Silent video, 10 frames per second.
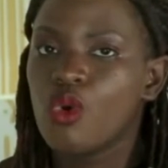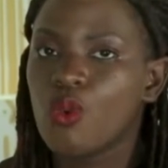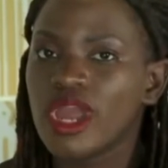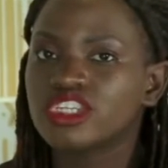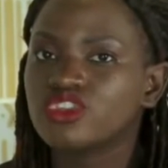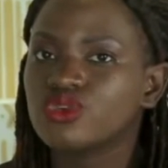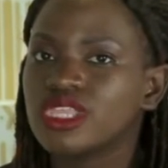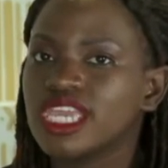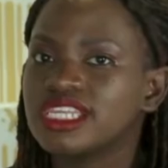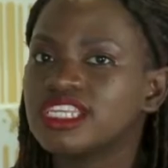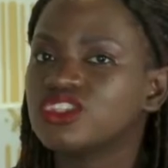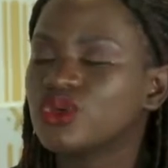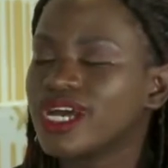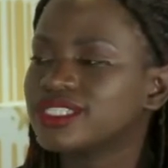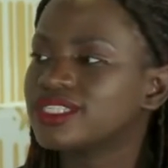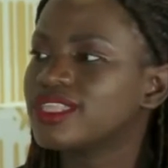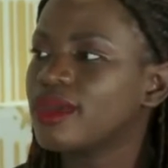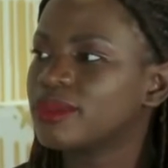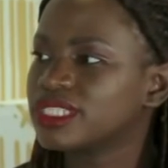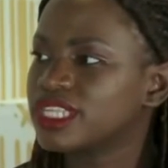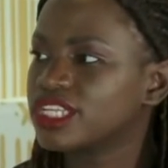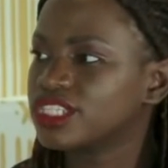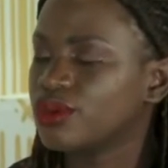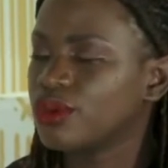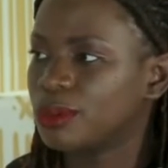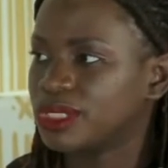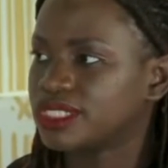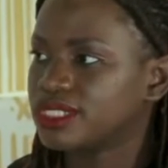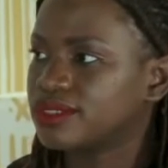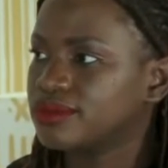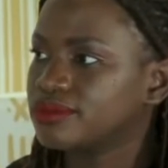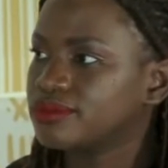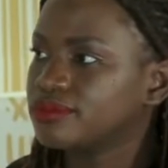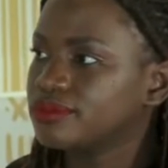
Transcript: What do they need to ask their massage therapist? Um,